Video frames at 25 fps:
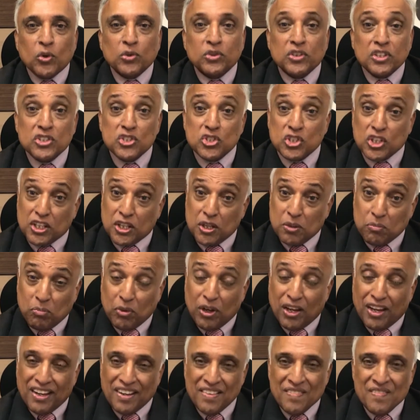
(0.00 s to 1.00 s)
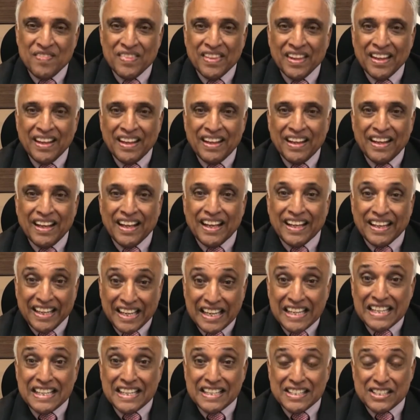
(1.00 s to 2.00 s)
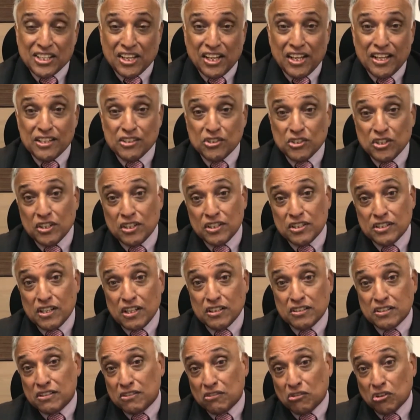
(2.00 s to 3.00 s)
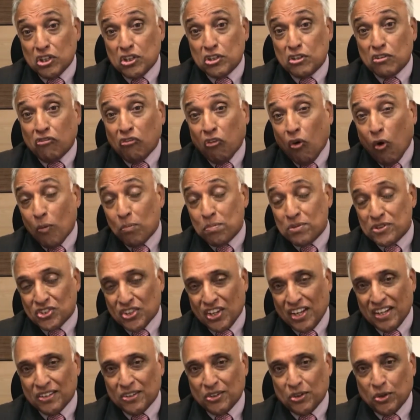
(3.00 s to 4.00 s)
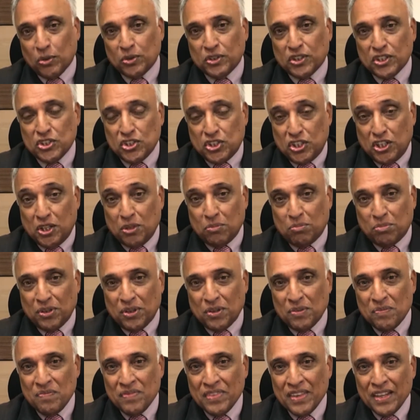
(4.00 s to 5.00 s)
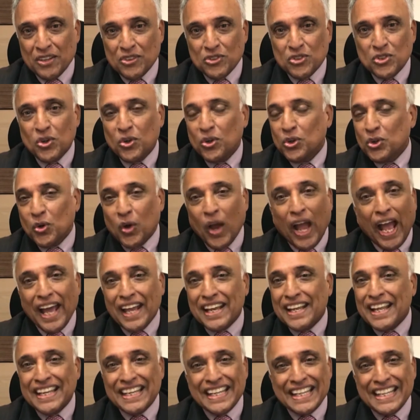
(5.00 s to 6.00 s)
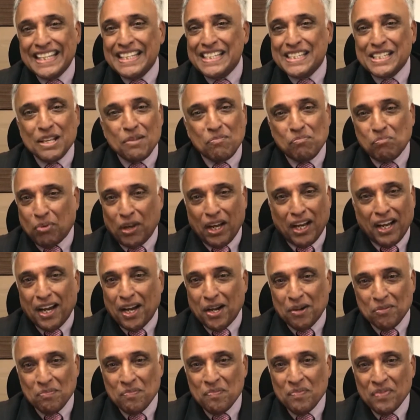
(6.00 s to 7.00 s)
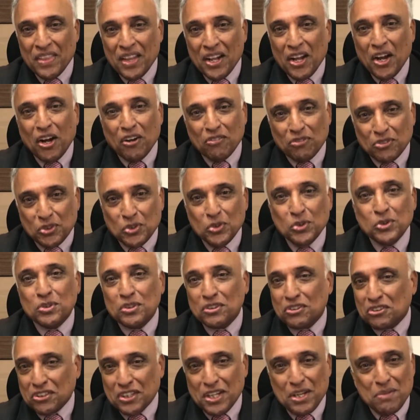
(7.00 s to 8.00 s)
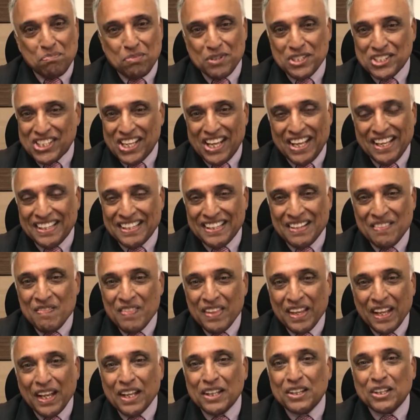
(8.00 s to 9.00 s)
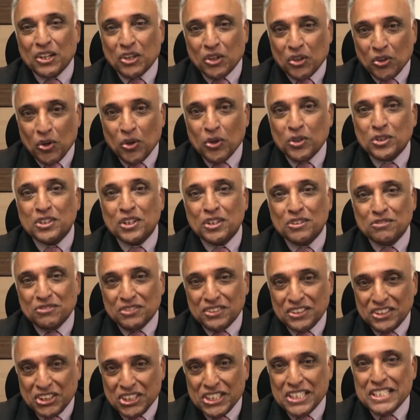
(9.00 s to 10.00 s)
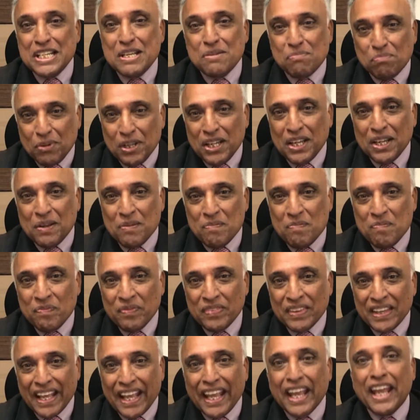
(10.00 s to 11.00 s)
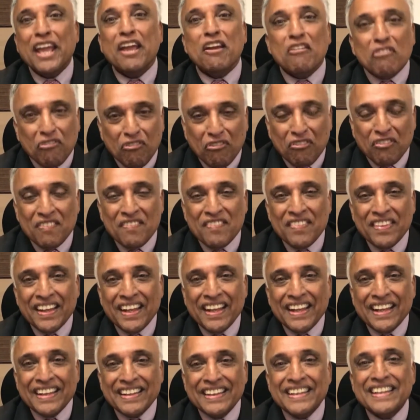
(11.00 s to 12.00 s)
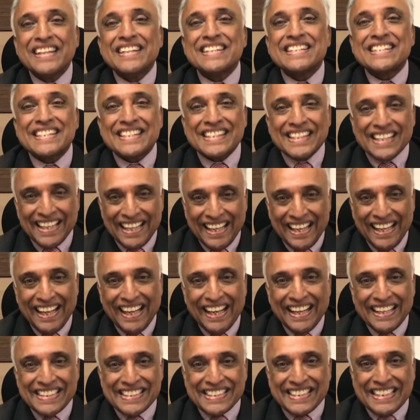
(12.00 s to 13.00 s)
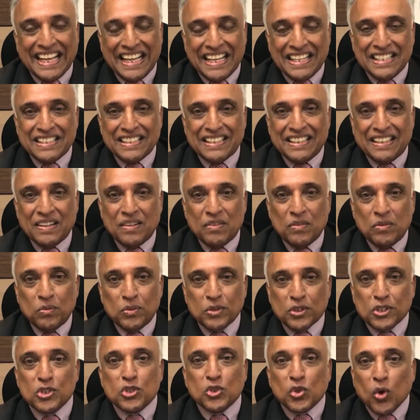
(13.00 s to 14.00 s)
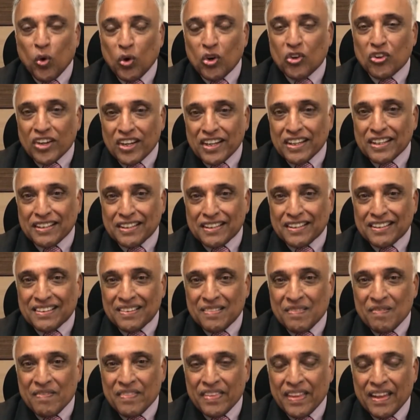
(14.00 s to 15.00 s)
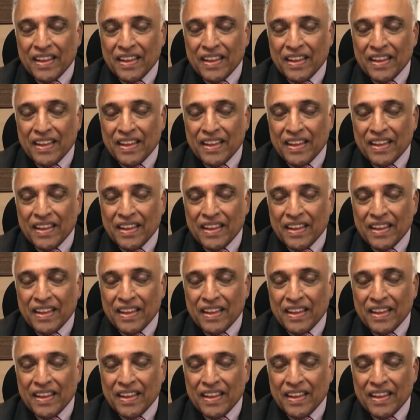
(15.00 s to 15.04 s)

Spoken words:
growth in GDP. In India's case, it is a 3 to 4% growth in GDP. So you had an easy pickup of 2 to 3% in the growth of GDP if this sector, which is so critical,